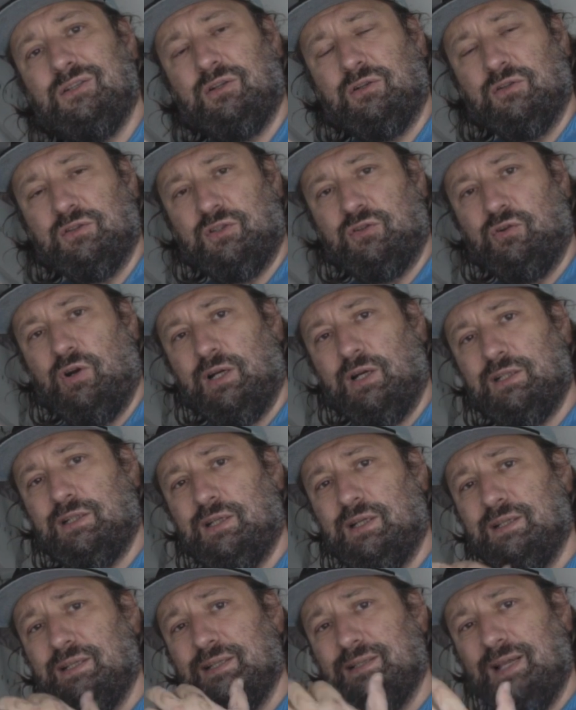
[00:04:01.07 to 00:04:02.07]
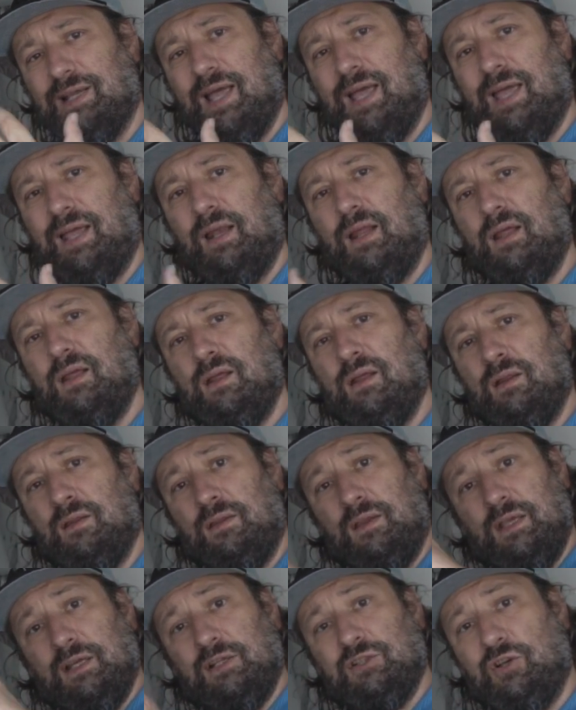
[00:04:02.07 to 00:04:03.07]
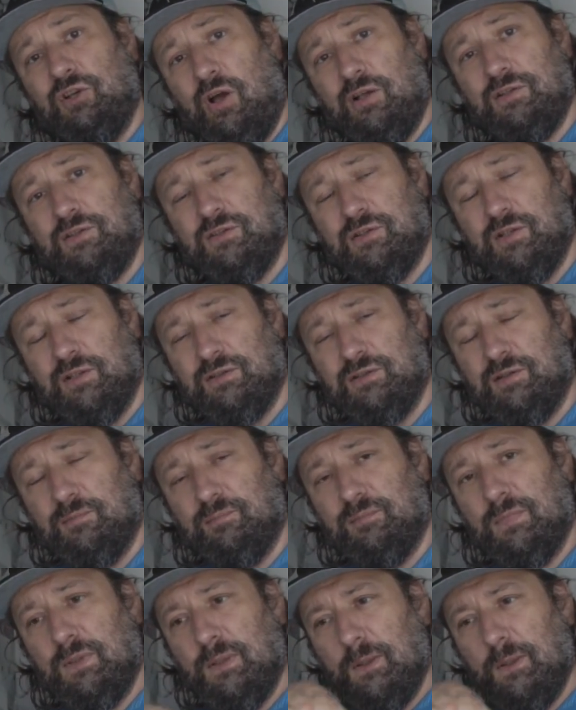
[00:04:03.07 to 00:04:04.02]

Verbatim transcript: to construct and design the exhaust system.